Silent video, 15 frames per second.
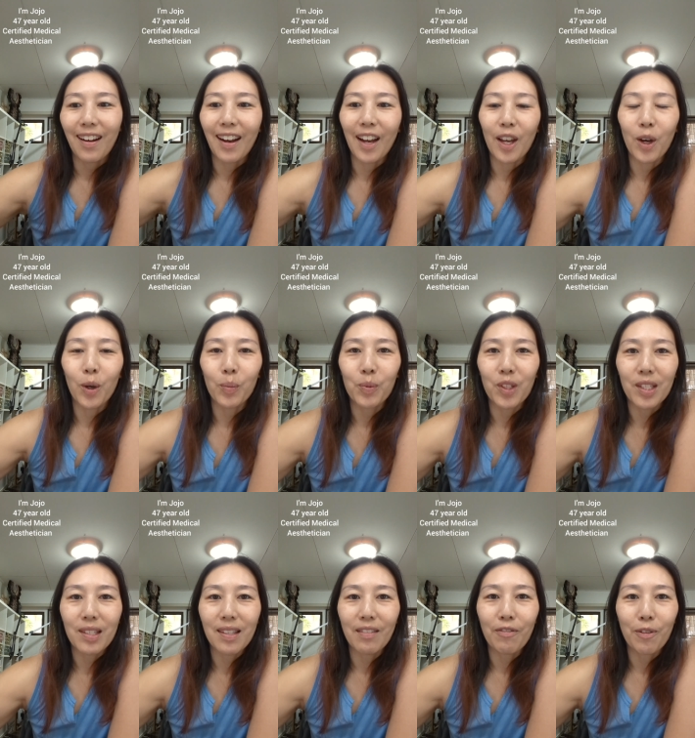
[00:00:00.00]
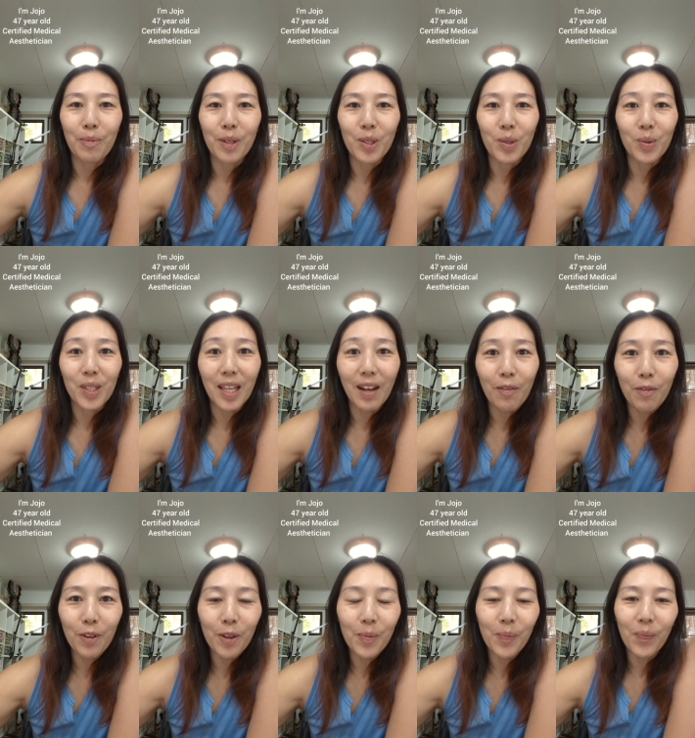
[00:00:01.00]
I hope this information was
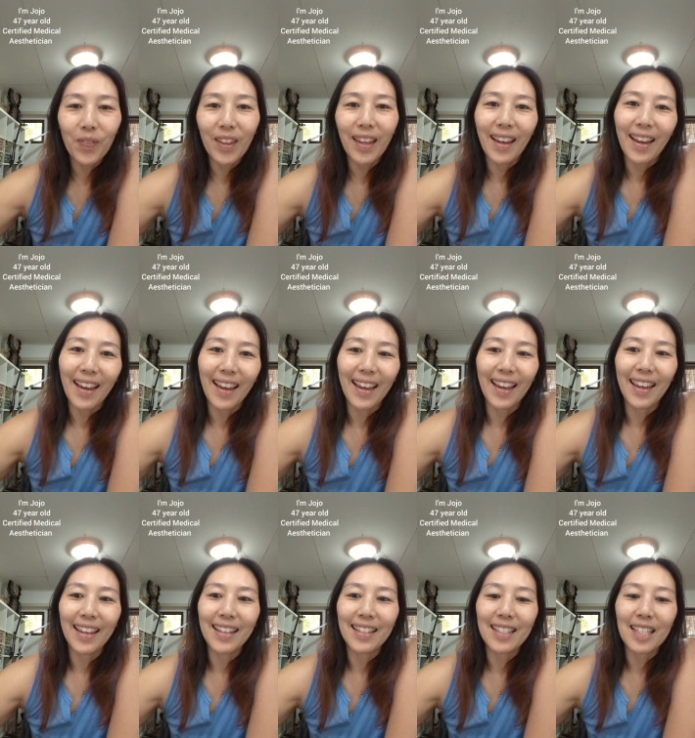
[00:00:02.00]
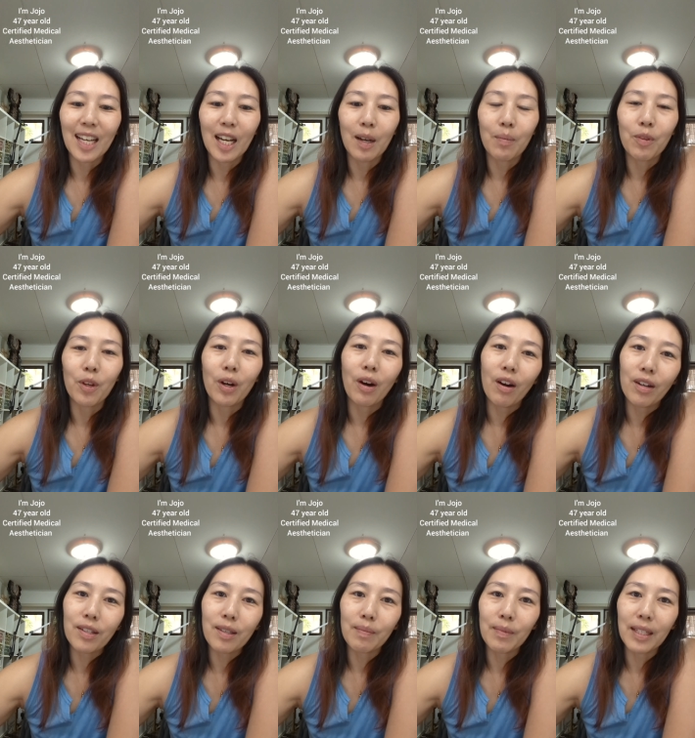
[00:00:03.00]
helpful. And um, there
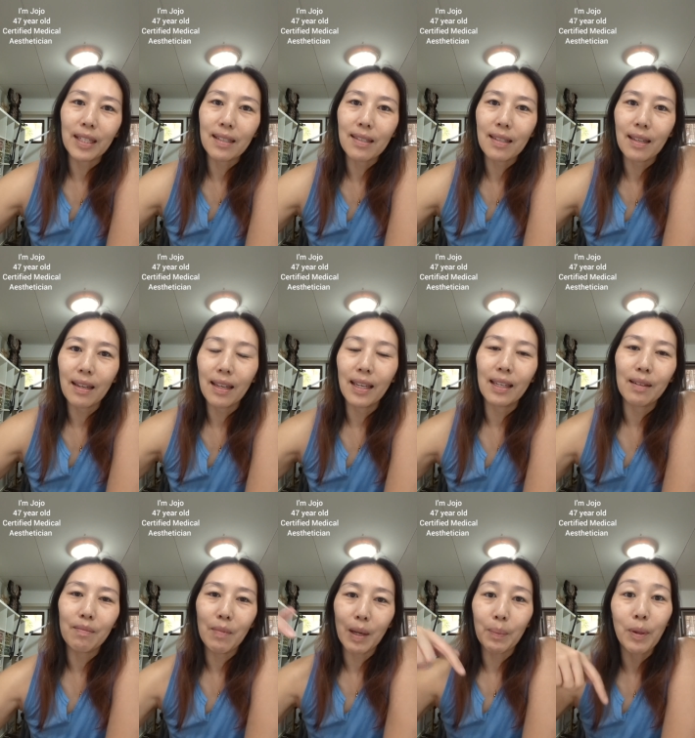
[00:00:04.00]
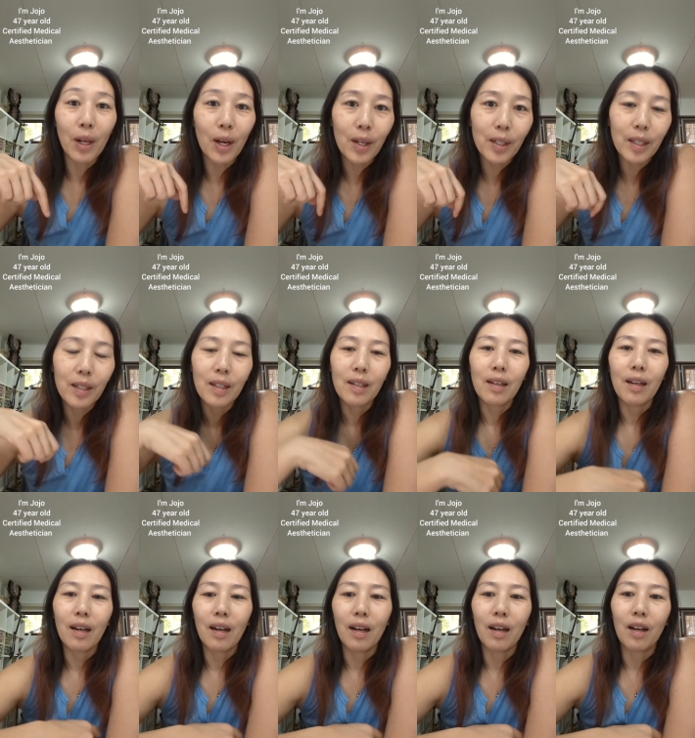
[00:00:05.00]
are some links in my blog
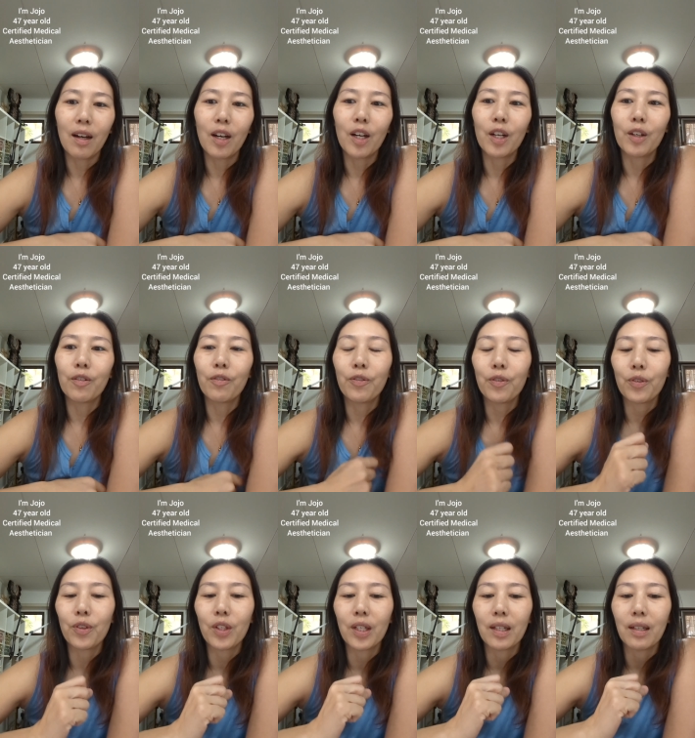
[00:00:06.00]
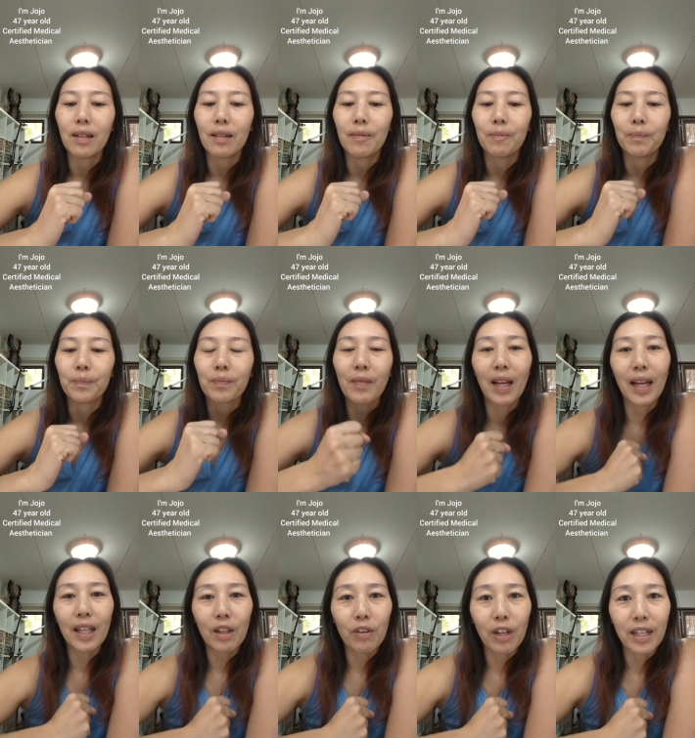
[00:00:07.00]
uh, of the um,
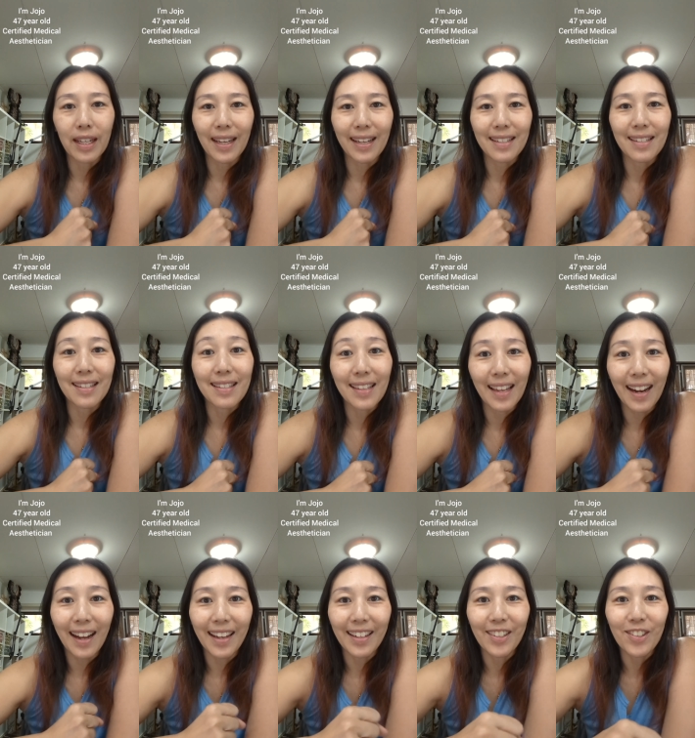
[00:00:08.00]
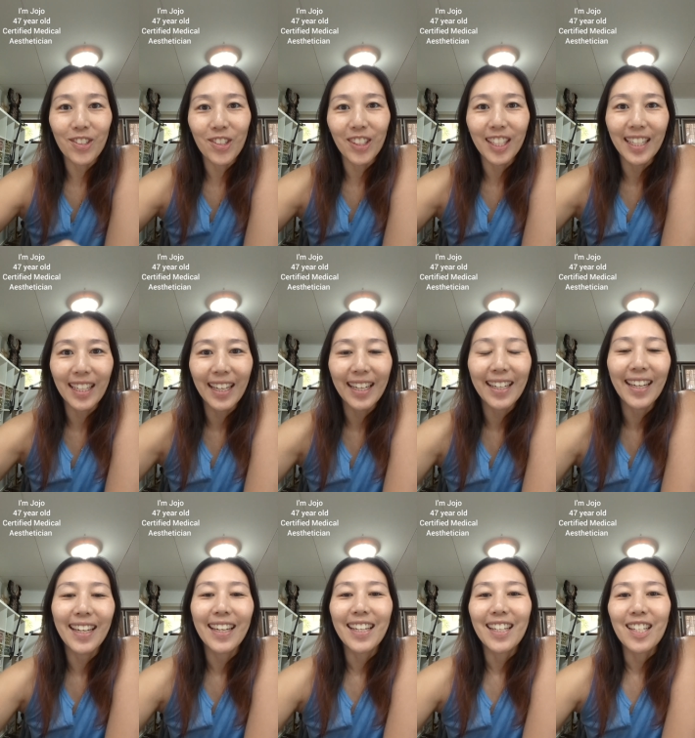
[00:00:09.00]
hyaluronic acids that I usually like.
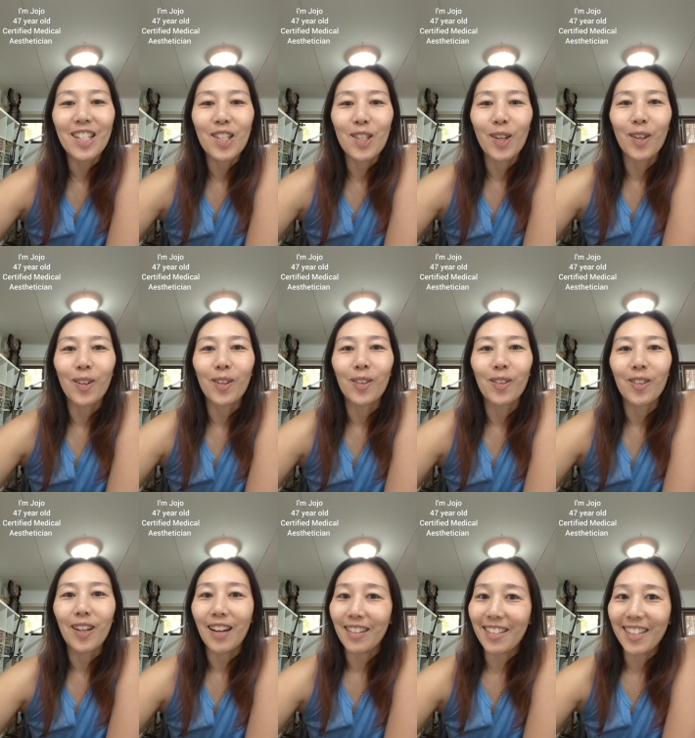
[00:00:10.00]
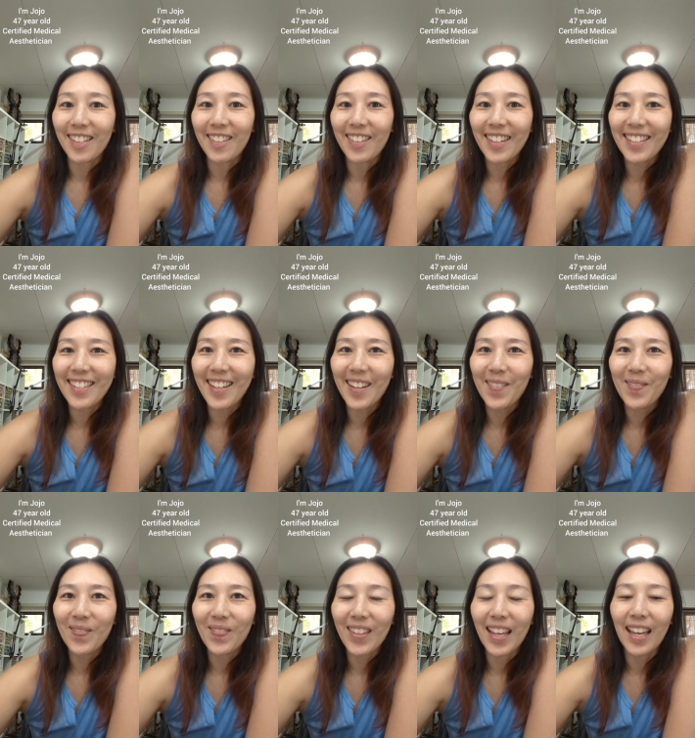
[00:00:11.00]
So I'll see you next time
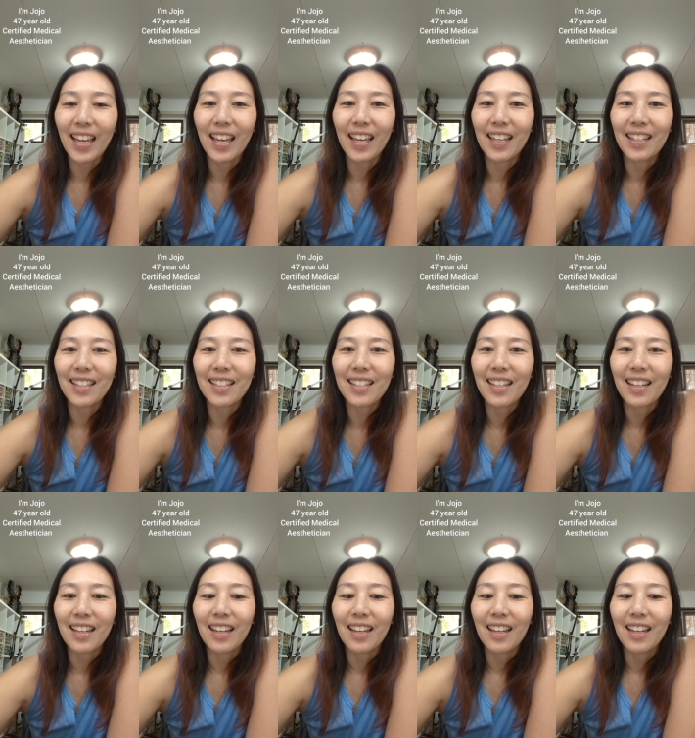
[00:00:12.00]
and